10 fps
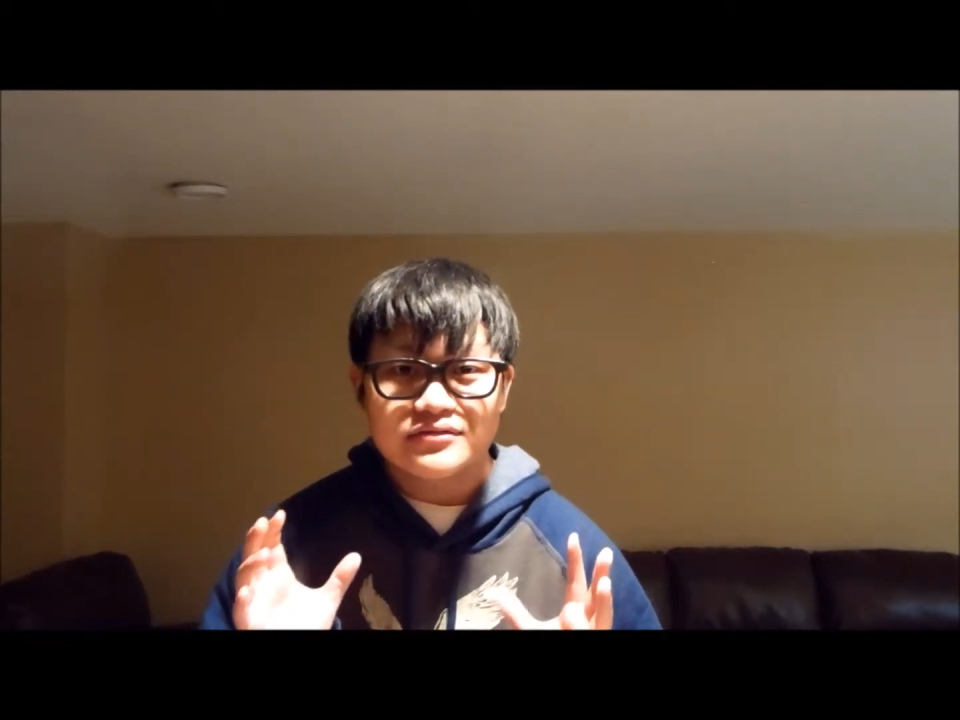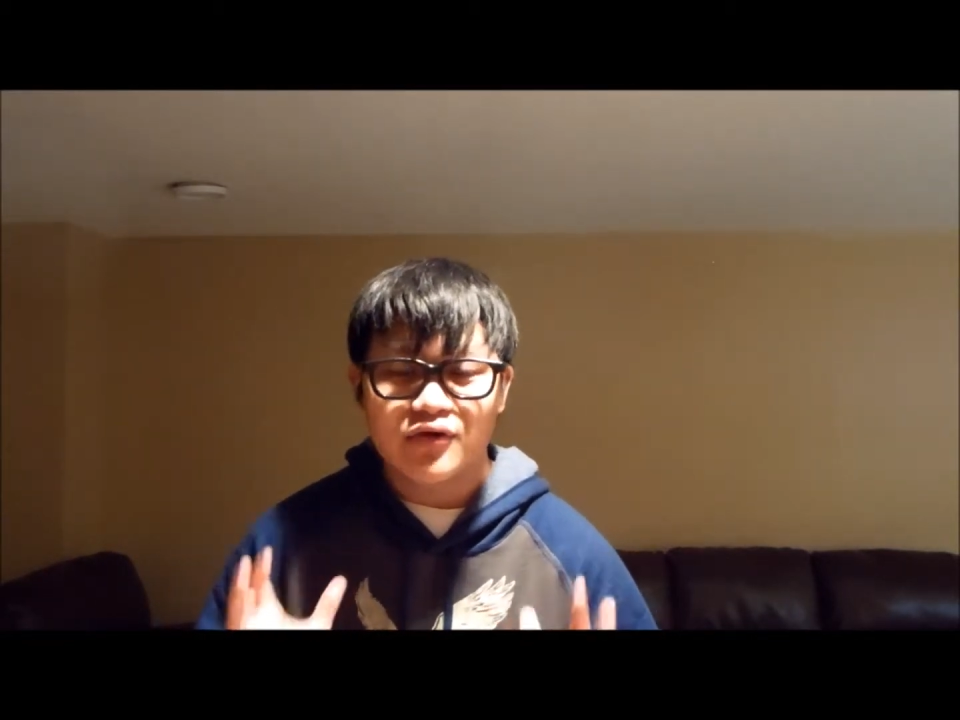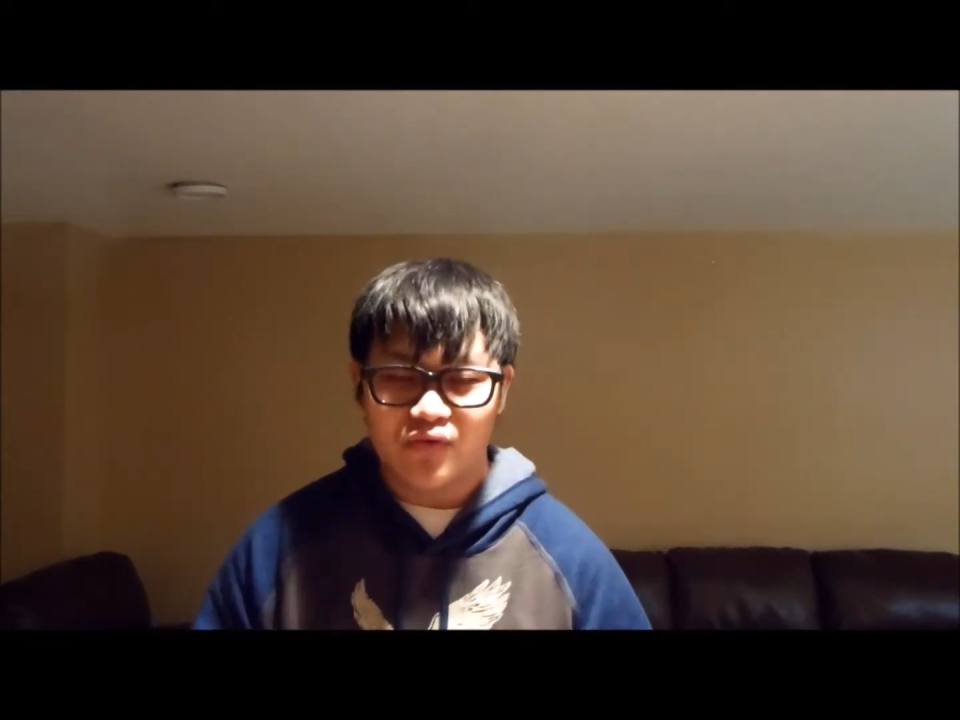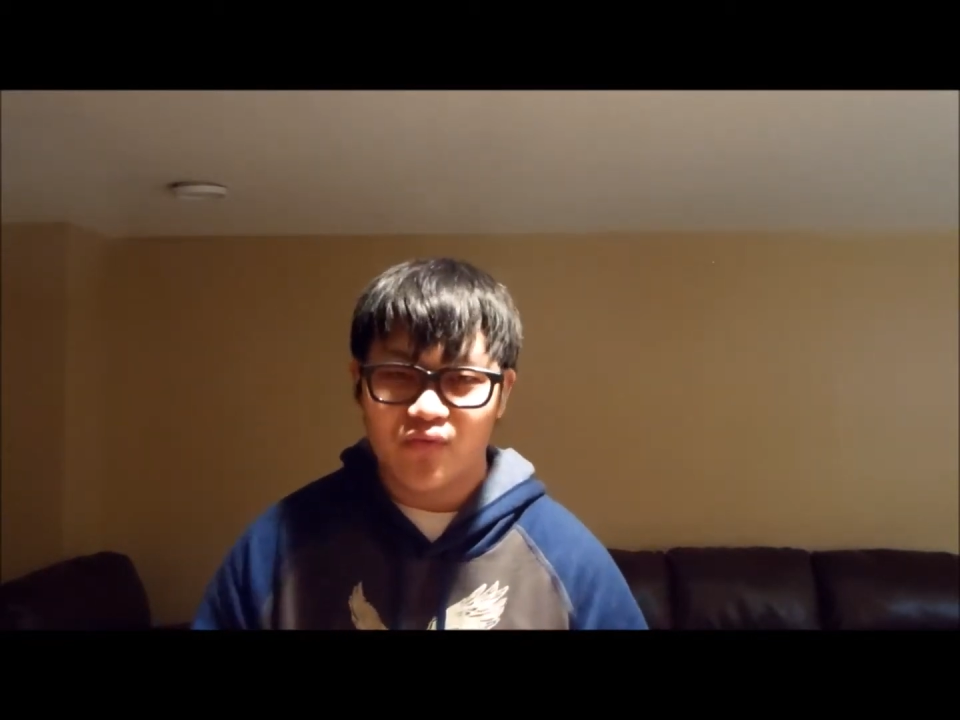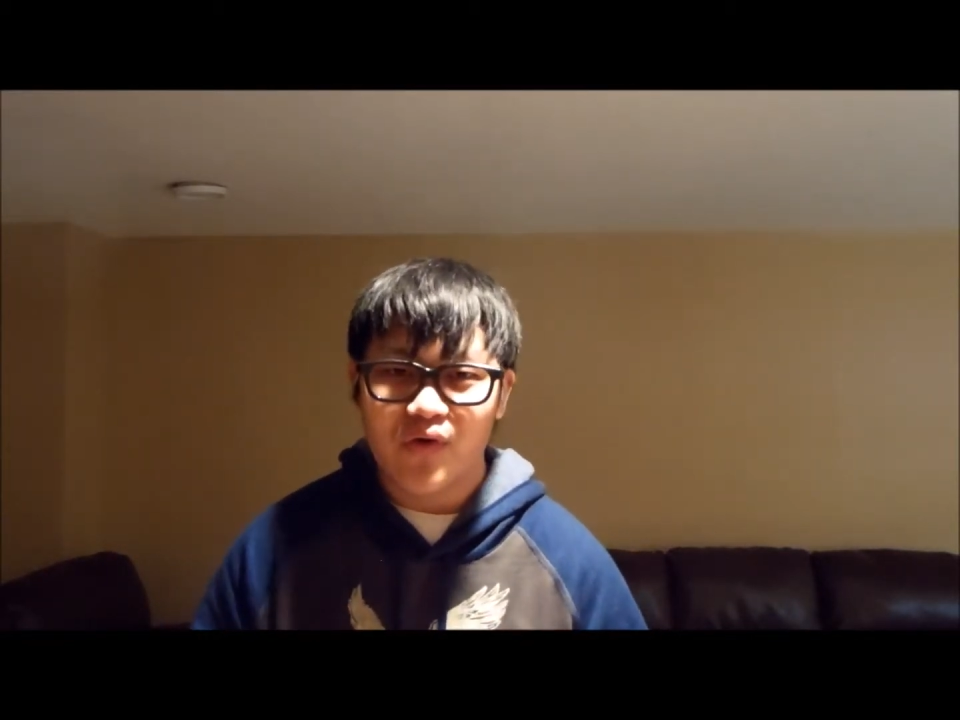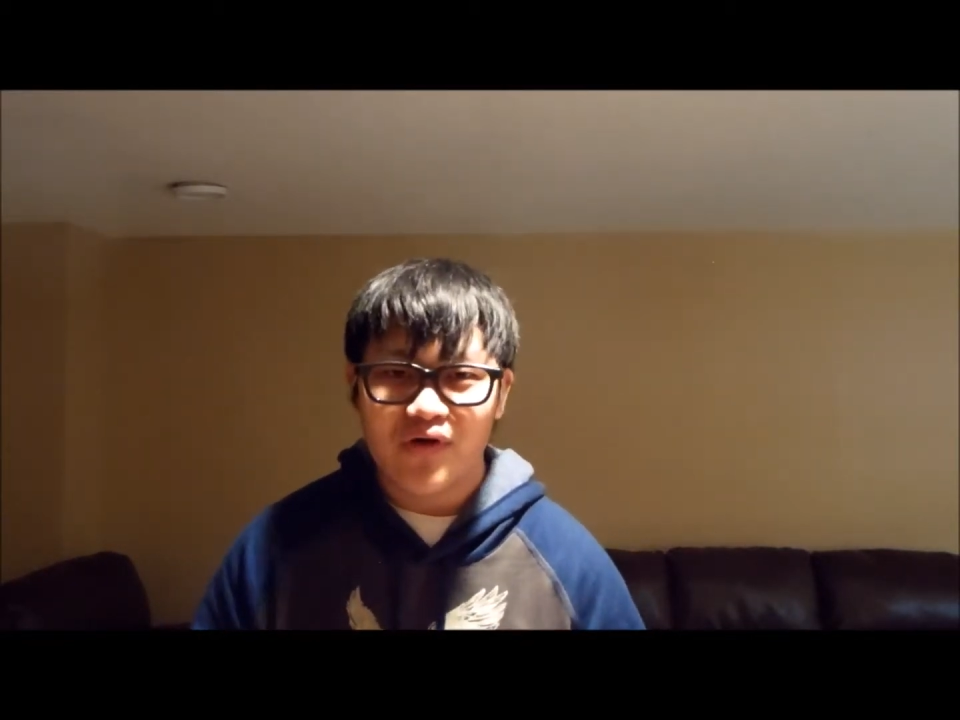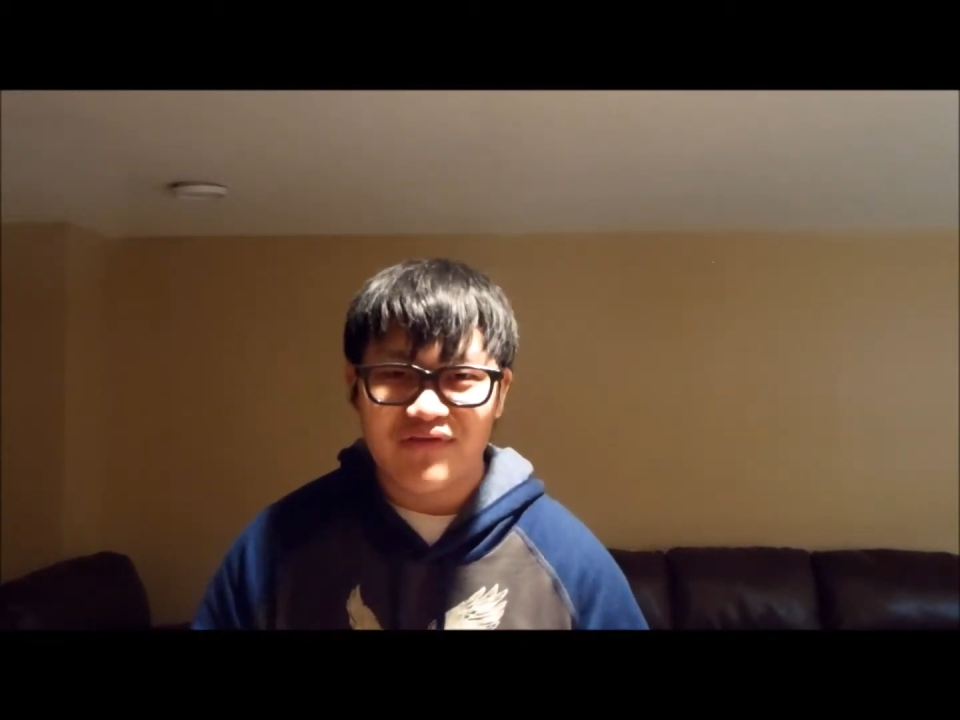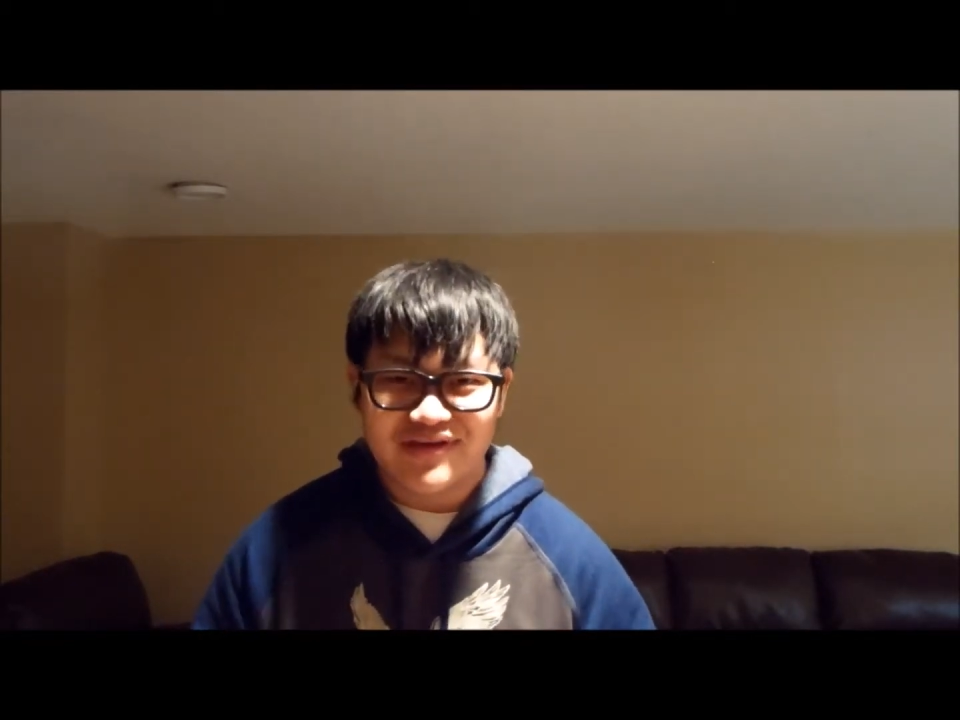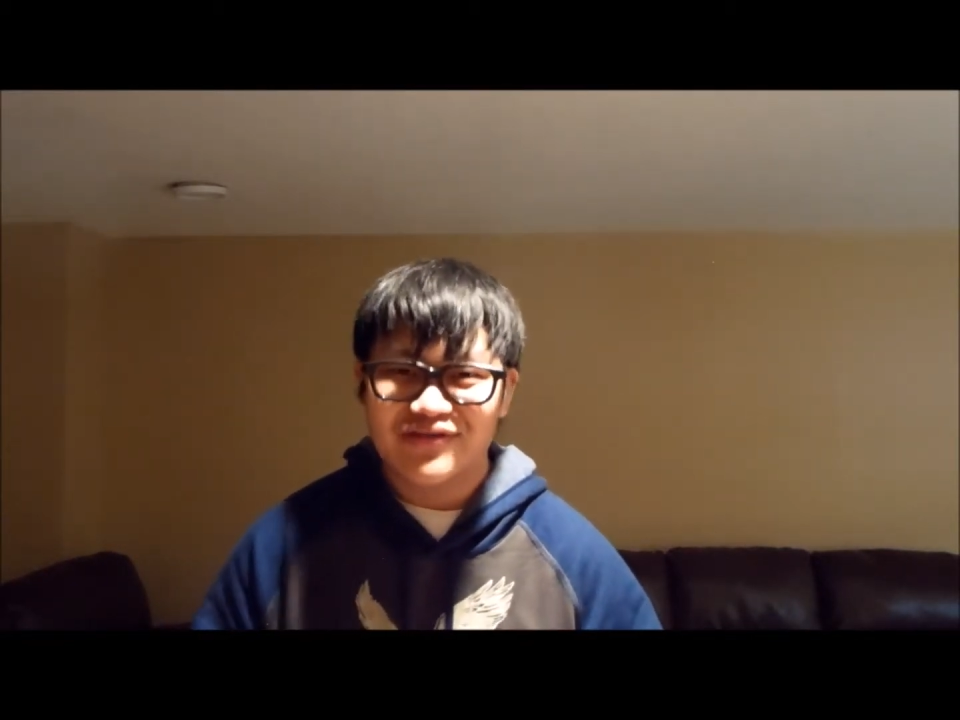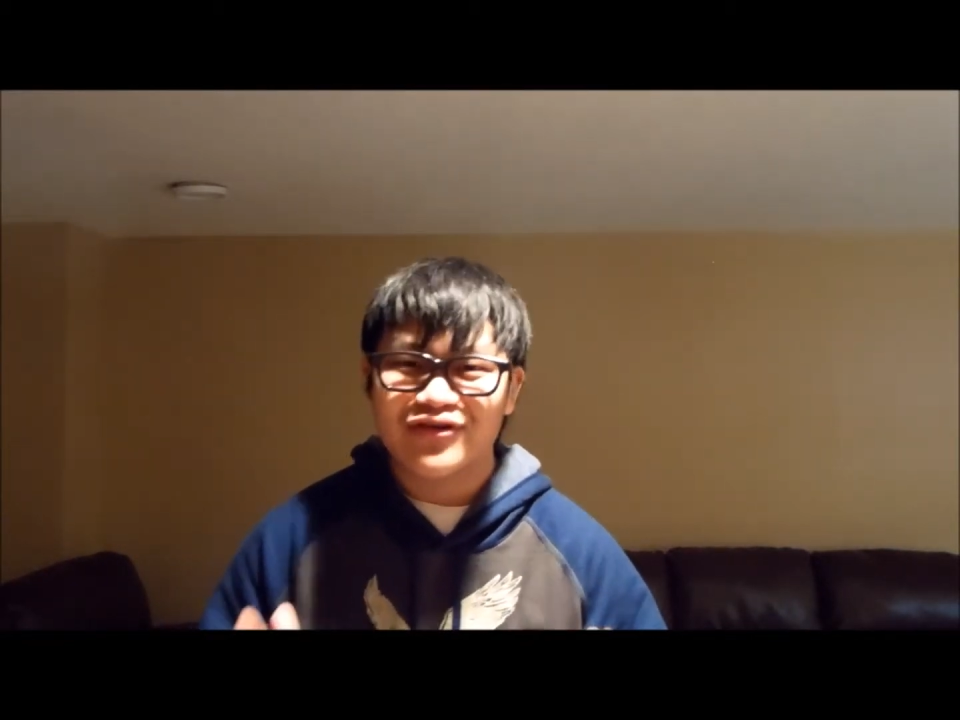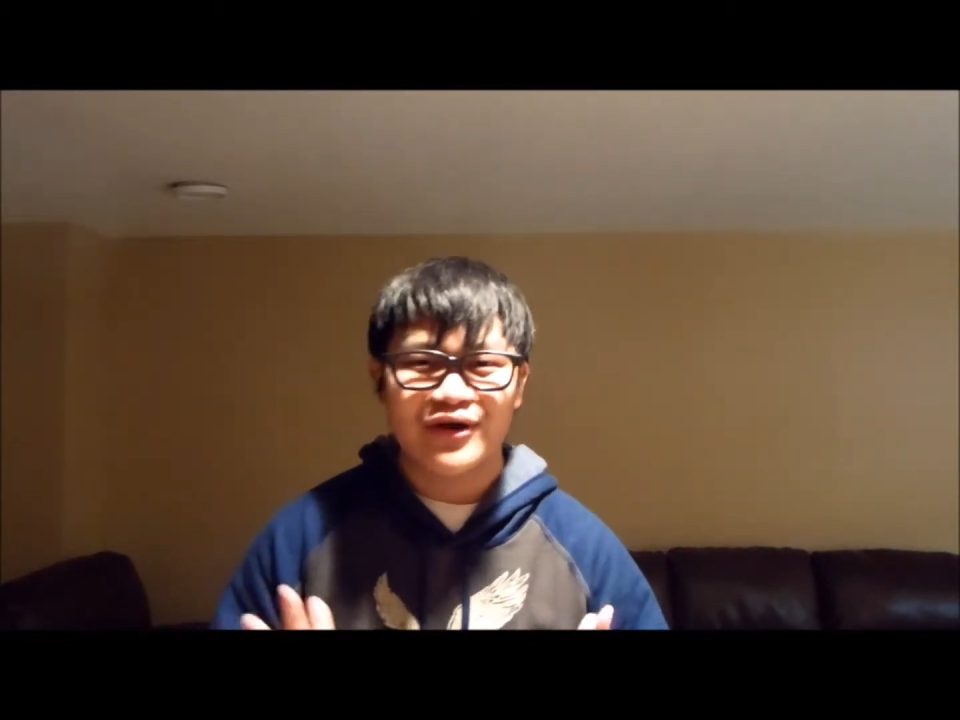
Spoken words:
don't worry. It'll